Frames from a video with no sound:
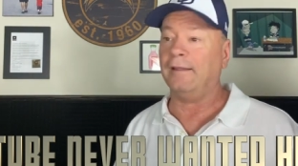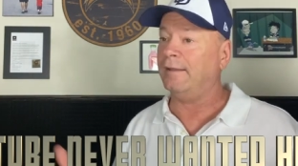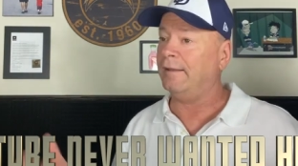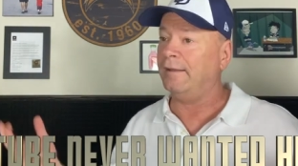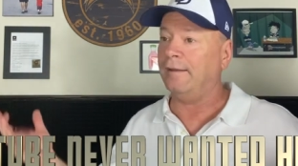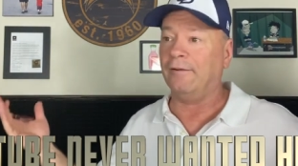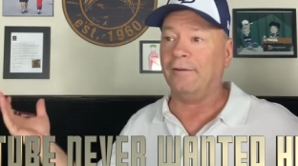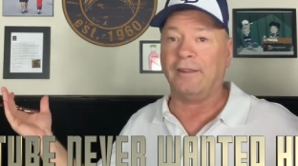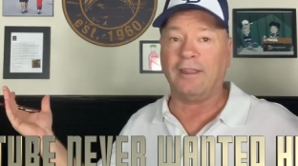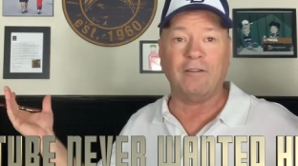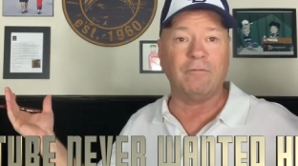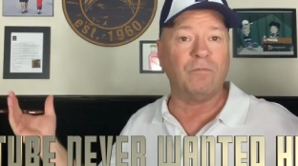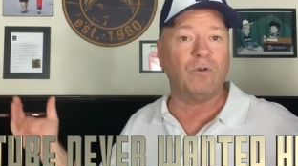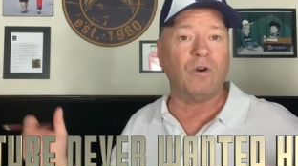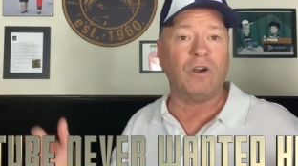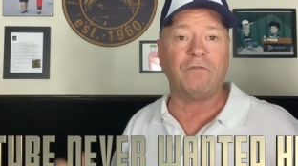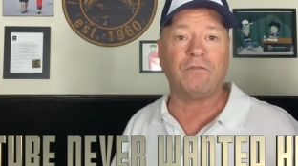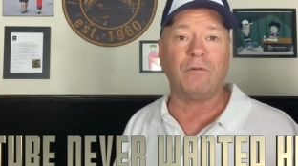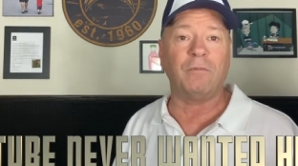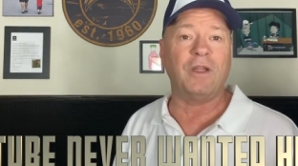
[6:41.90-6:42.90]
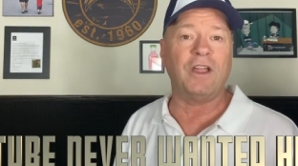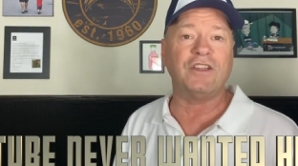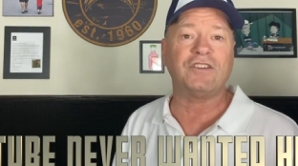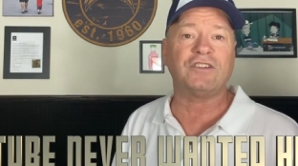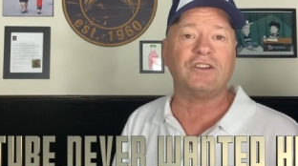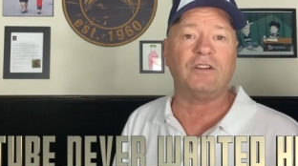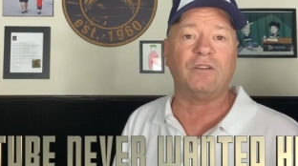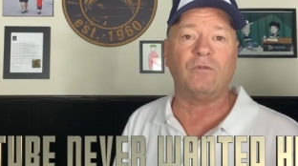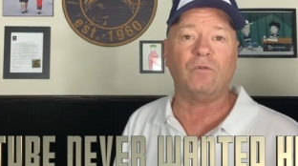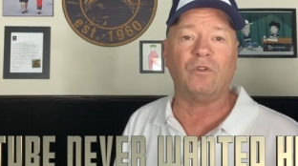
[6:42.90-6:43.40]
you know, give more
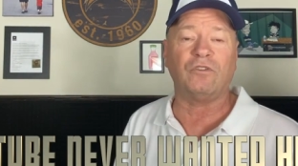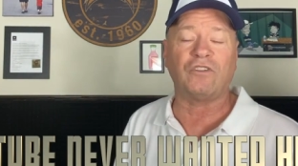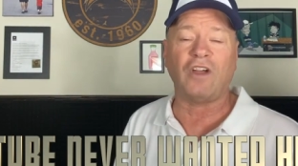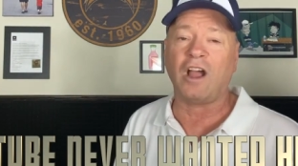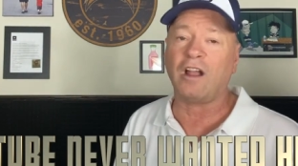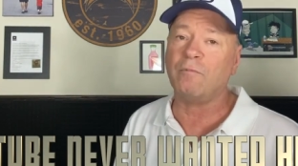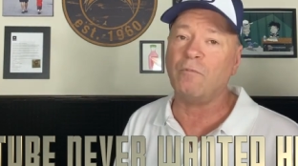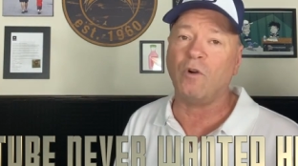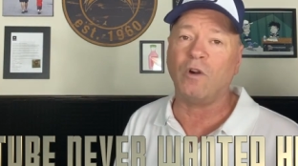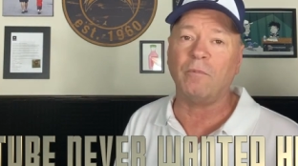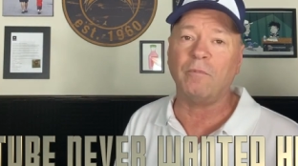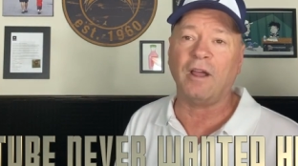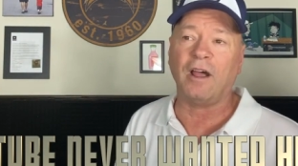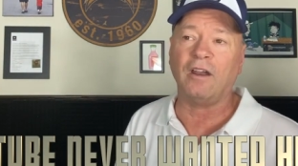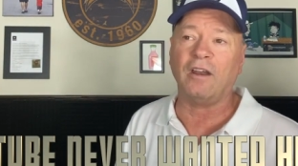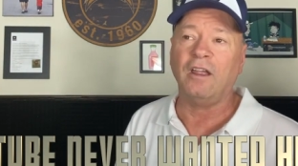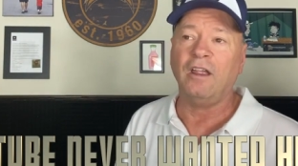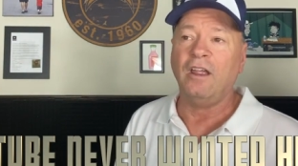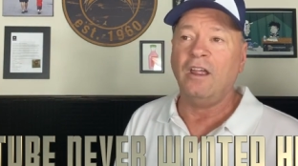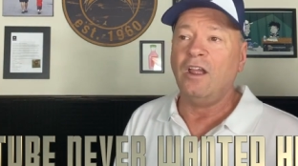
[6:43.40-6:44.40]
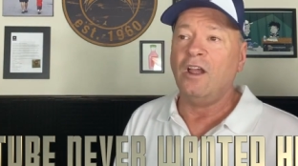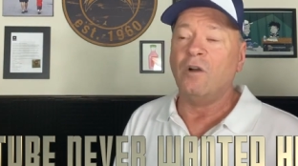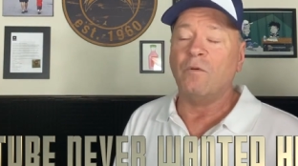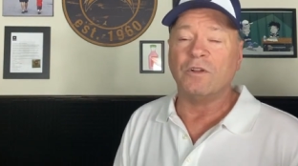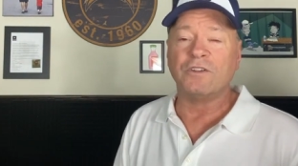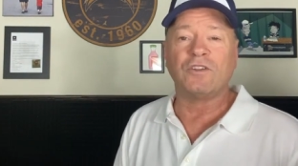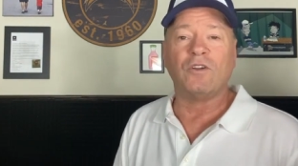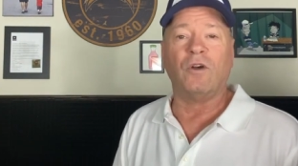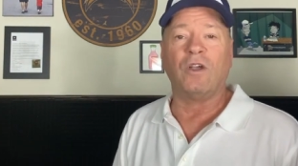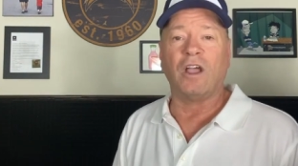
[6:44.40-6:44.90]
information, and we'll talk more about
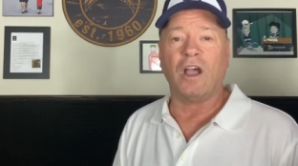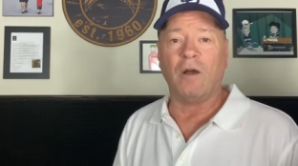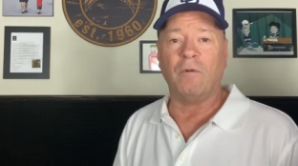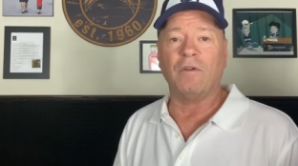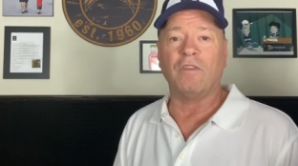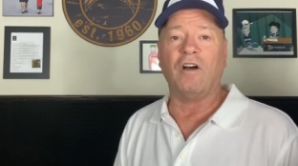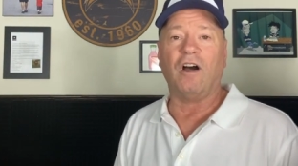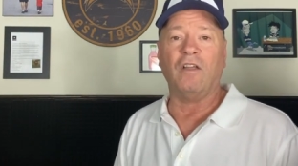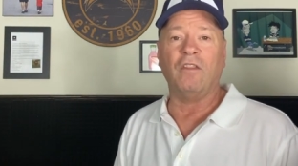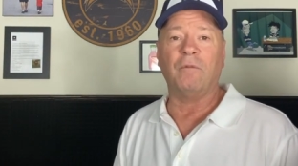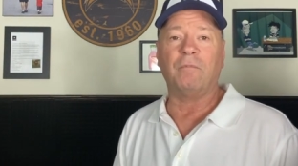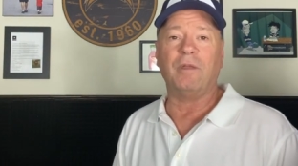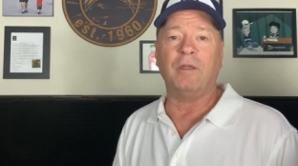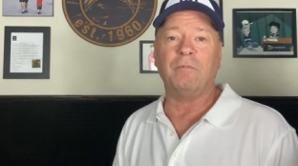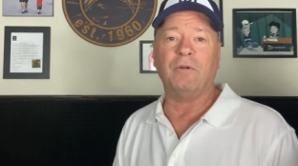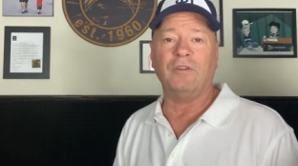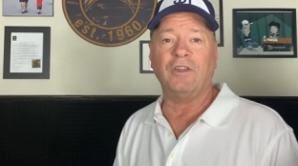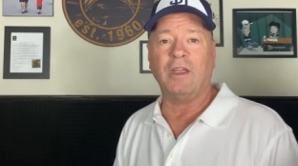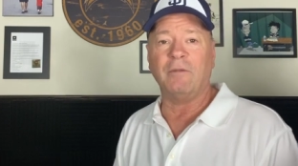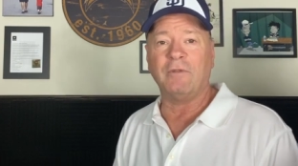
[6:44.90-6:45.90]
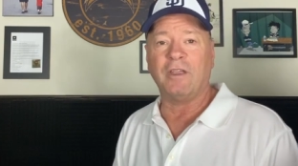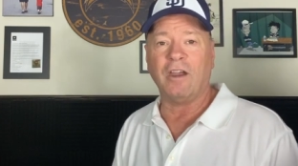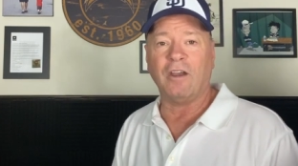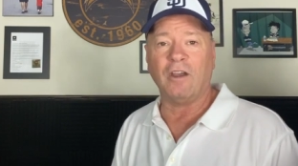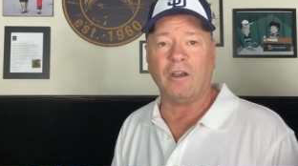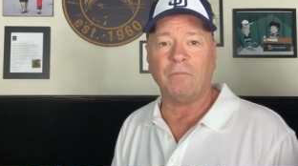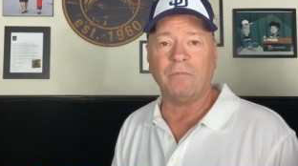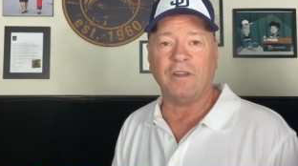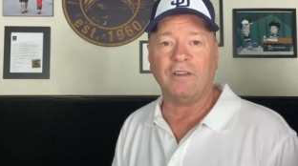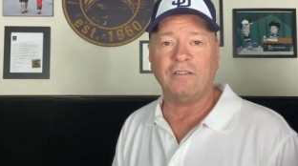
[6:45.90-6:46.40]
what's going on with all the people named
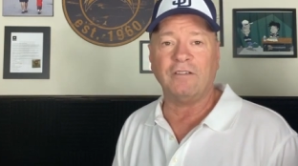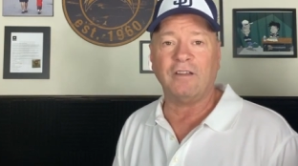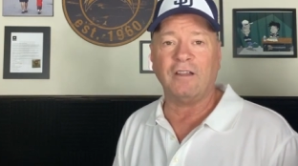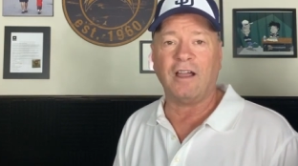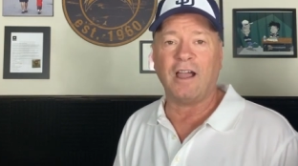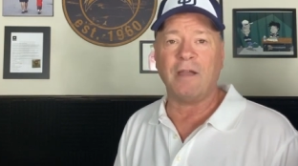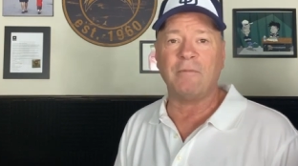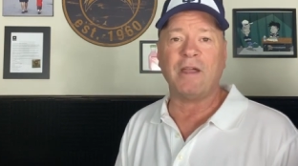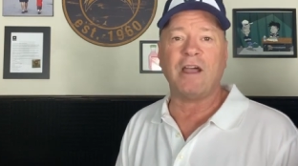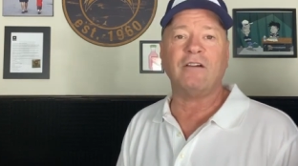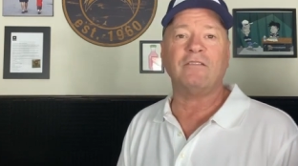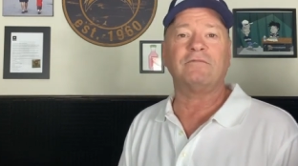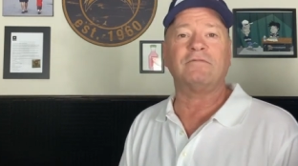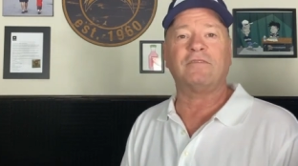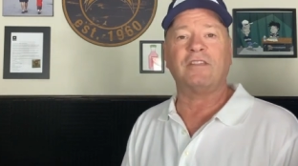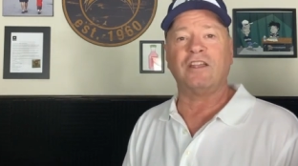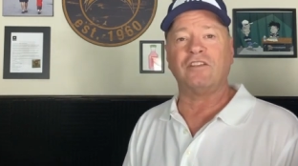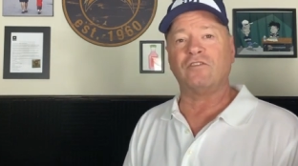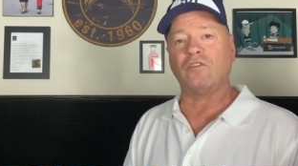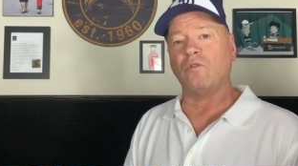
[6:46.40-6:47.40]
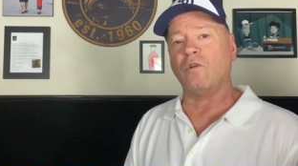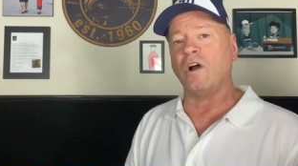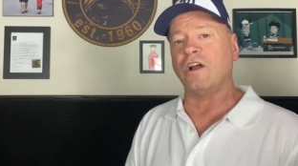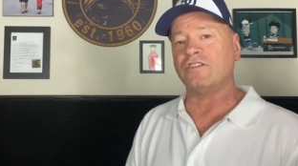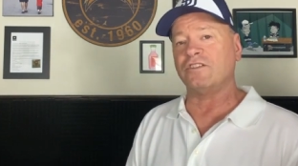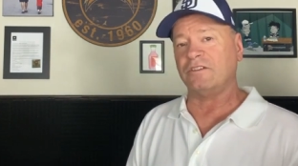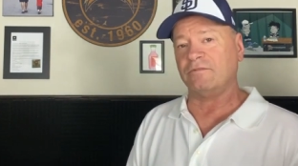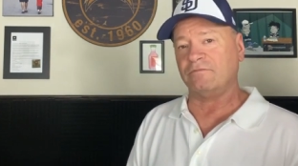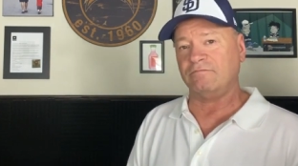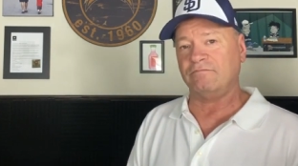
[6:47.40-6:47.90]
Karen. But I'm out. Thanks for
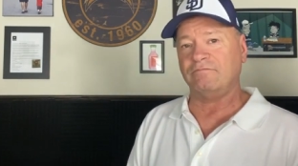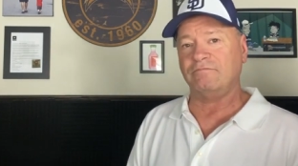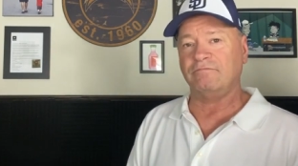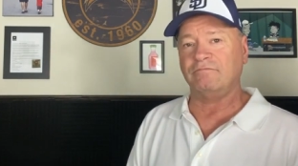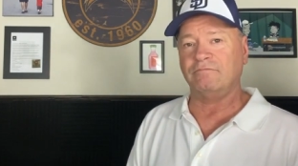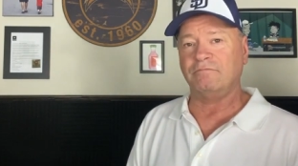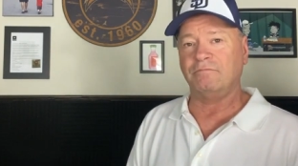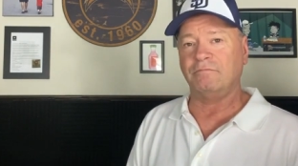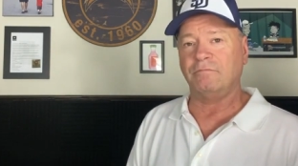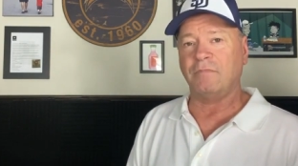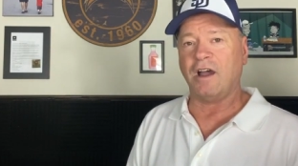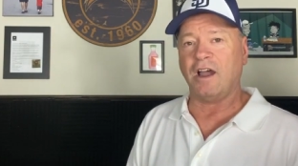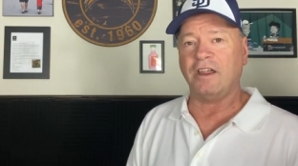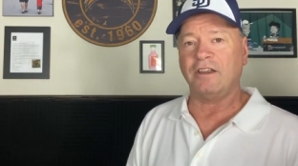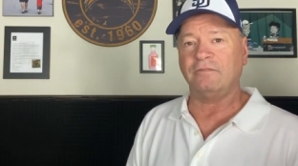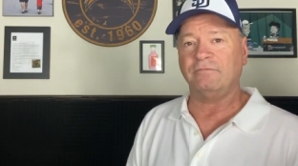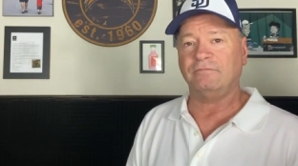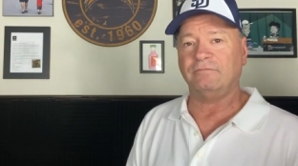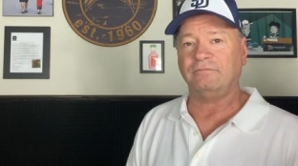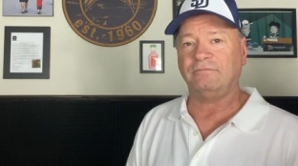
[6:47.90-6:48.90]
watching. Bye.